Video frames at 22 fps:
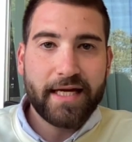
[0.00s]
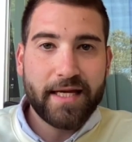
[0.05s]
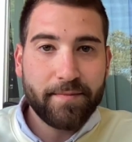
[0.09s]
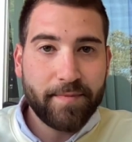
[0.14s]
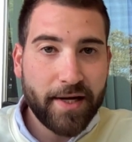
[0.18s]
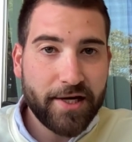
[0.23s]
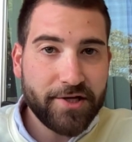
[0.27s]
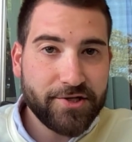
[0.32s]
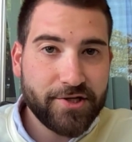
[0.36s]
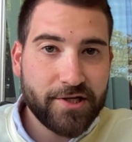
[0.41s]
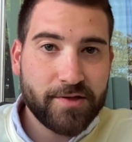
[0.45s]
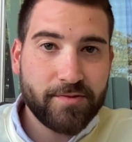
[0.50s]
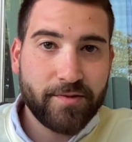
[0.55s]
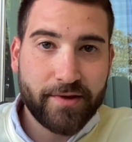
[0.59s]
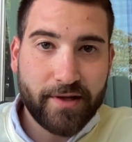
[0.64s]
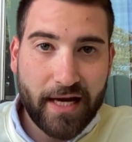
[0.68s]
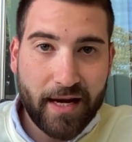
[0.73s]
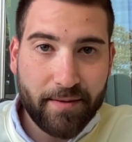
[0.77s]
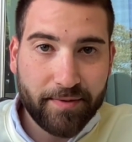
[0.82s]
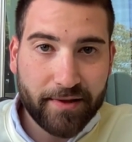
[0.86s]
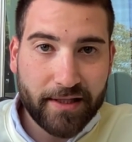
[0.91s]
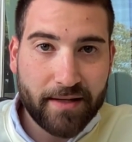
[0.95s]
In patients
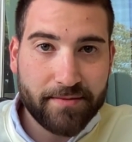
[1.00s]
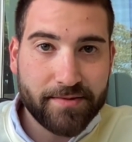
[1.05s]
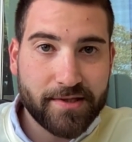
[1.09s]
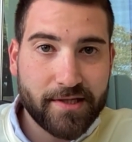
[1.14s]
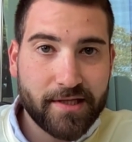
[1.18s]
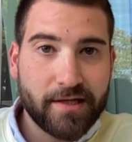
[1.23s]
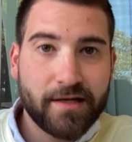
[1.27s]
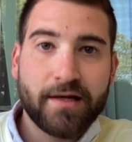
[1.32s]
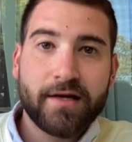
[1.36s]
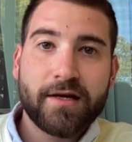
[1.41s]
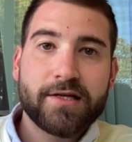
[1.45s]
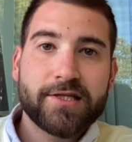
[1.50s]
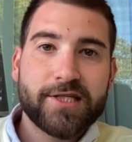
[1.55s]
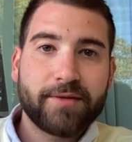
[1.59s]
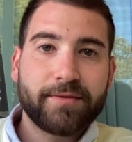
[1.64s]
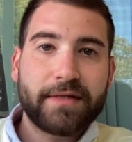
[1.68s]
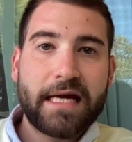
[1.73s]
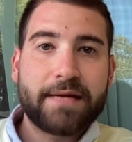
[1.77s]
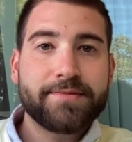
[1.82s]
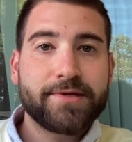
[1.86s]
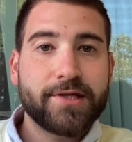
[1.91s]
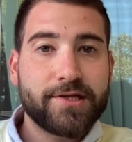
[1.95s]
with epilepsy,
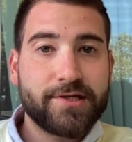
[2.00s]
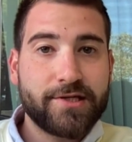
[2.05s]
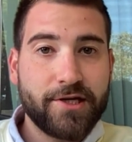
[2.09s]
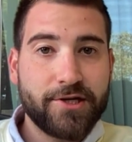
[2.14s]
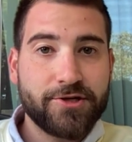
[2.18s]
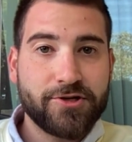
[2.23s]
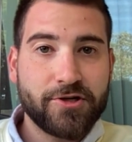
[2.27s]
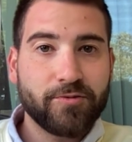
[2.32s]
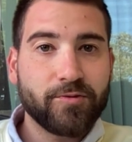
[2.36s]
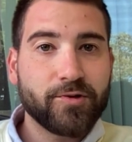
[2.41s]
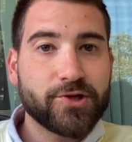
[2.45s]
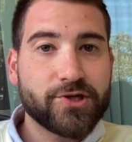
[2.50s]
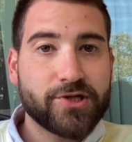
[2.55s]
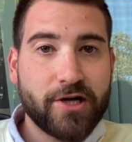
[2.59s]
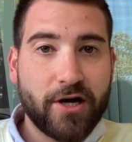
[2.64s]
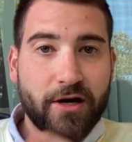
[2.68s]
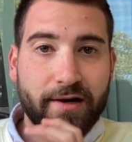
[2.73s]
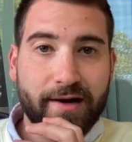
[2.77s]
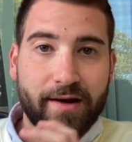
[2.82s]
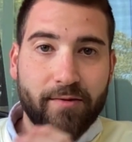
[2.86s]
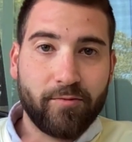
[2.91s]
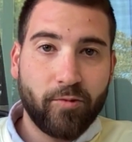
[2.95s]
sometimes a seizure will
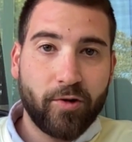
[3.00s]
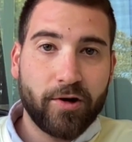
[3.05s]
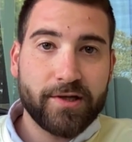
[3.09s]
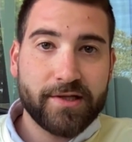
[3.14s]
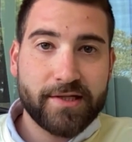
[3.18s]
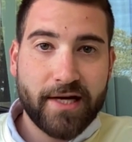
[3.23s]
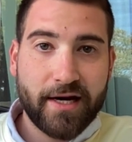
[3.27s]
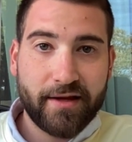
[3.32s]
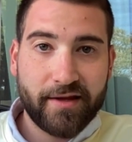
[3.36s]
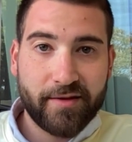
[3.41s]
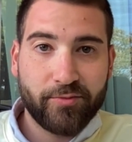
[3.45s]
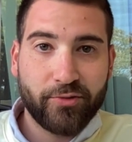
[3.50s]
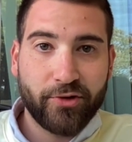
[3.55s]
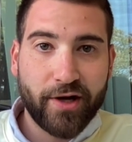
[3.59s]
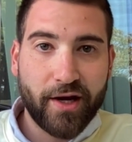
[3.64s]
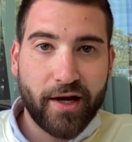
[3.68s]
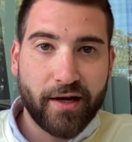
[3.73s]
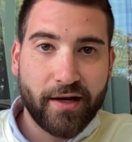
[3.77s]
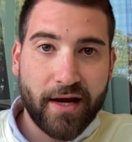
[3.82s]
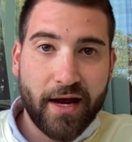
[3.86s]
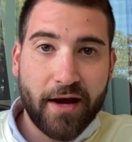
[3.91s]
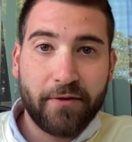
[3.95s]
start on one side of the
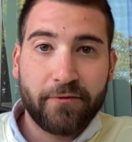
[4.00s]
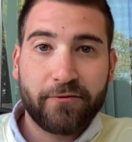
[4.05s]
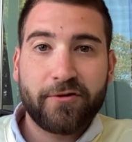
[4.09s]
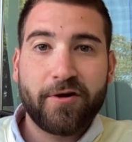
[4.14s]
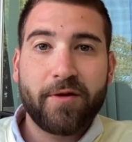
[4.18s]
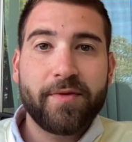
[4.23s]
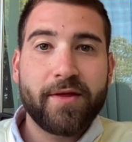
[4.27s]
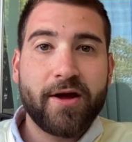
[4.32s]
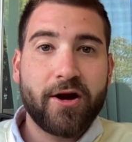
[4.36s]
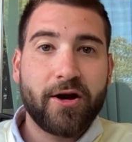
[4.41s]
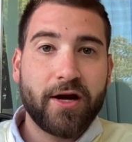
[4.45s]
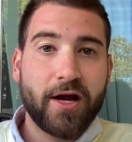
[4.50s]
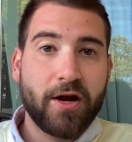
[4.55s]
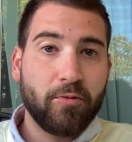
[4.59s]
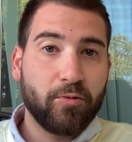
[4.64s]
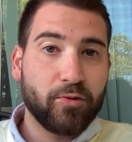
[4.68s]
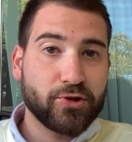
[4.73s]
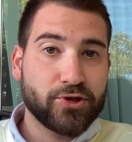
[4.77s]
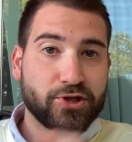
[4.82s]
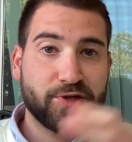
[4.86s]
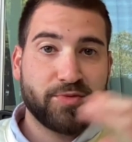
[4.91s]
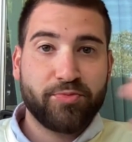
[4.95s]
brain, and from there it
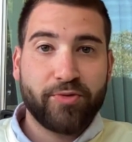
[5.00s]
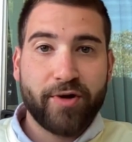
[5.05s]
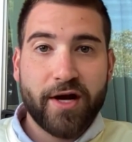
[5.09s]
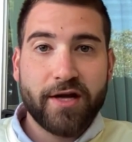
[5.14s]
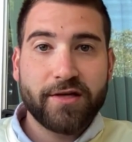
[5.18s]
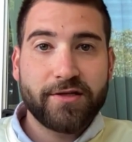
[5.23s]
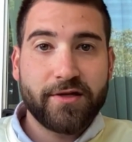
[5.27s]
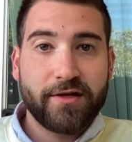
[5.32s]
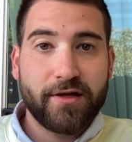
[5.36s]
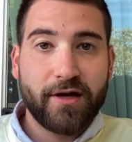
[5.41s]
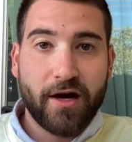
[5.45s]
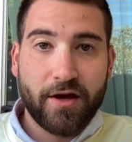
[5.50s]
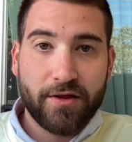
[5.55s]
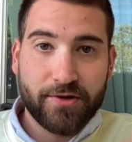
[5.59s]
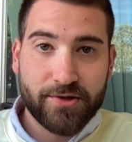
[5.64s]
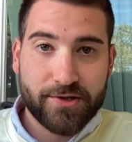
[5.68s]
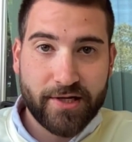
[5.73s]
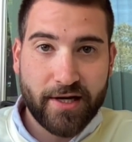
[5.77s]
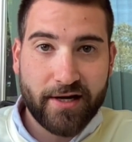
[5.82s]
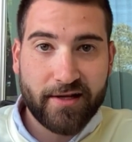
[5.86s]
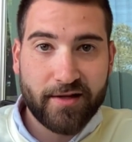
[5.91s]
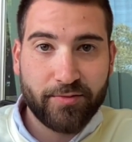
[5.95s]
will spread to the other
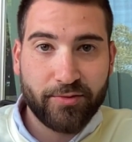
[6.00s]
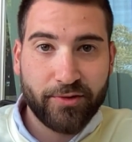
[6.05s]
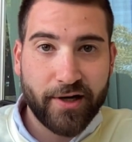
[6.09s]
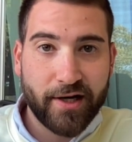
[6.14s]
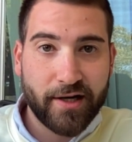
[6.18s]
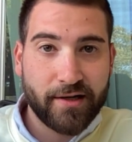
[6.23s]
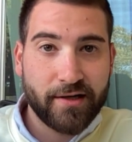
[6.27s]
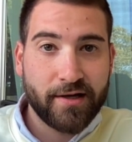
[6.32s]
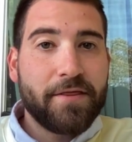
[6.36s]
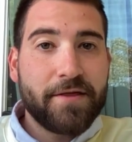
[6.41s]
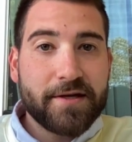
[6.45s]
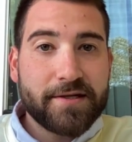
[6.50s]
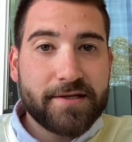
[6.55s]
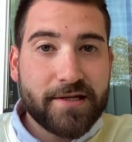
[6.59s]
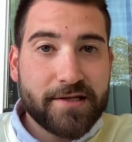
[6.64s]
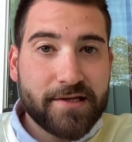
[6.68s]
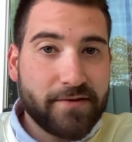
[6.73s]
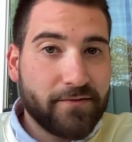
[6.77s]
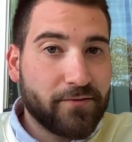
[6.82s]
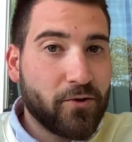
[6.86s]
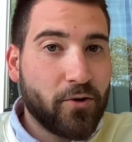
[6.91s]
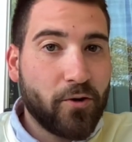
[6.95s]
side of the brain. This
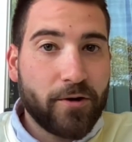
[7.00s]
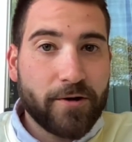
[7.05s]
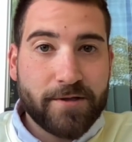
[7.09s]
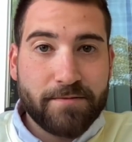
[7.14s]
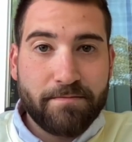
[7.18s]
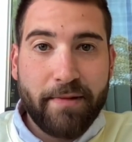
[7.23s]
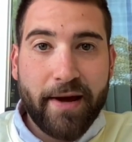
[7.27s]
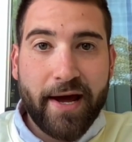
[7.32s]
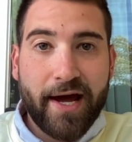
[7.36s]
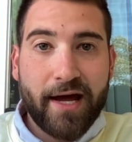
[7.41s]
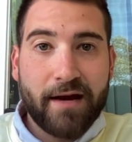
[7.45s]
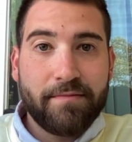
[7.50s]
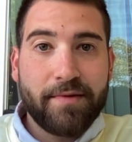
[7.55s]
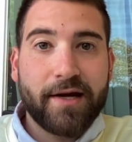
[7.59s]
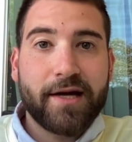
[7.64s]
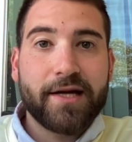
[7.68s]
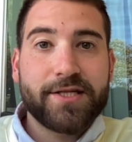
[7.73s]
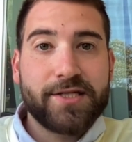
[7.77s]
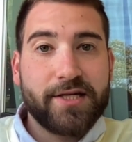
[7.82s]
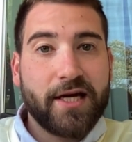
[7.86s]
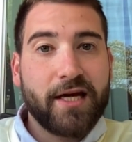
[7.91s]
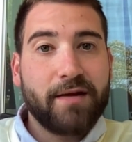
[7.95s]
is of course bad
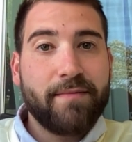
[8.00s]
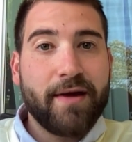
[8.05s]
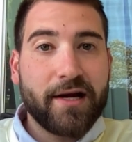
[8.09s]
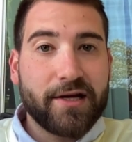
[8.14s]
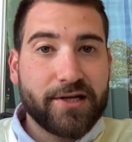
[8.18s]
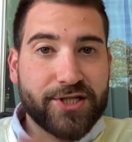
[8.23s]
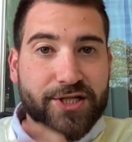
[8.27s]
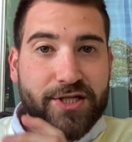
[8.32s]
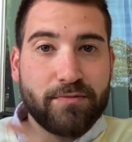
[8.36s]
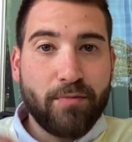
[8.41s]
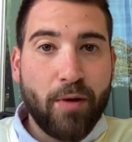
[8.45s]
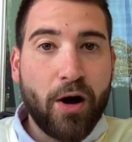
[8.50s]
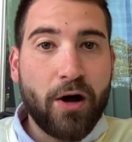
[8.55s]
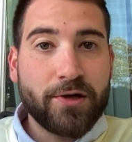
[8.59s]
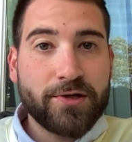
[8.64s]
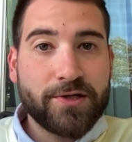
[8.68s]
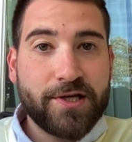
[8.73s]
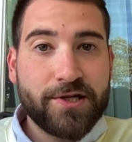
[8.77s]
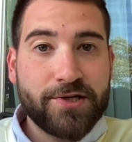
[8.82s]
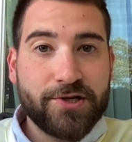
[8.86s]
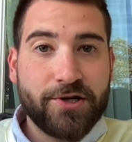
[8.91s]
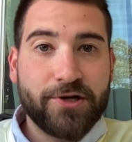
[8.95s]
because it can make a small
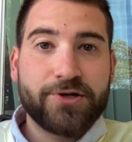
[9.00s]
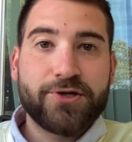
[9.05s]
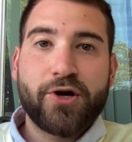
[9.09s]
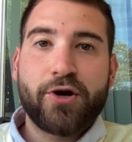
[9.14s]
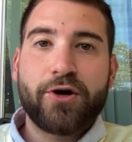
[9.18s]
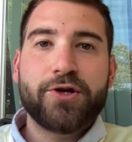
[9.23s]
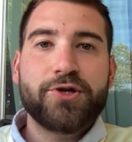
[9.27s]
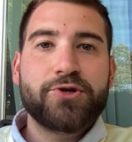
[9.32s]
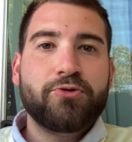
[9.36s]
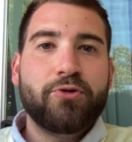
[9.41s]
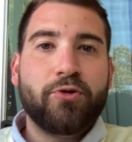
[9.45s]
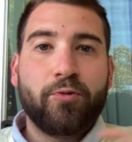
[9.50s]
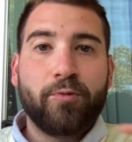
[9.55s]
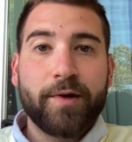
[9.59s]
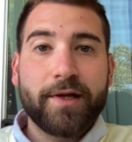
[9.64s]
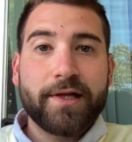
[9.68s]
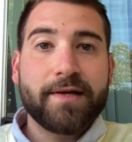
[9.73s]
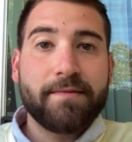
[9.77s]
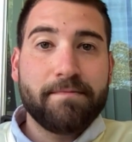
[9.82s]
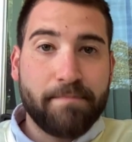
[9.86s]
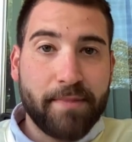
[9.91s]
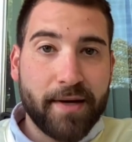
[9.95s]
seizure turn into a
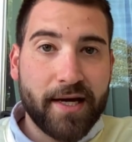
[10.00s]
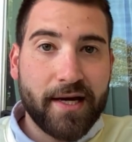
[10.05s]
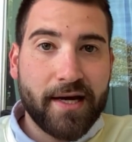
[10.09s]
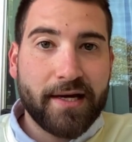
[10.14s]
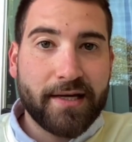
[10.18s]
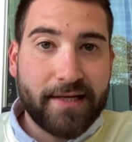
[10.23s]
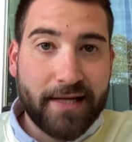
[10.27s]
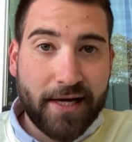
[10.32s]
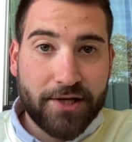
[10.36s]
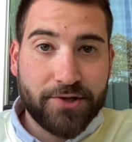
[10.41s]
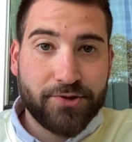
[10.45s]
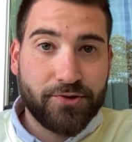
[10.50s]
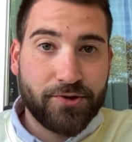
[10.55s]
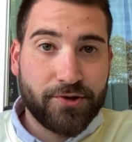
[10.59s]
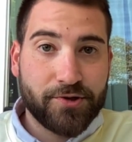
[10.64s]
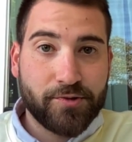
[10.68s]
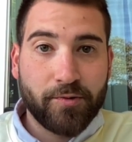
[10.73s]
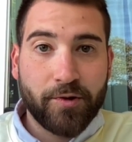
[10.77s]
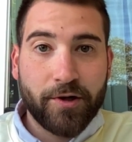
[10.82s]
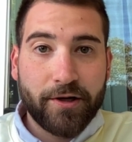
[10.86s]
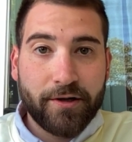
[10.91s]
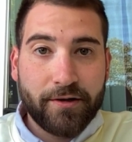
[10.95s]
really big,
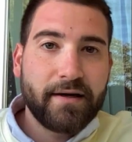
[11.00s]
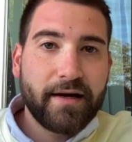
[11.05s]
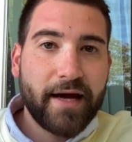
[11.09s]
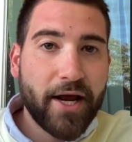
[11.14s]
dangerous one.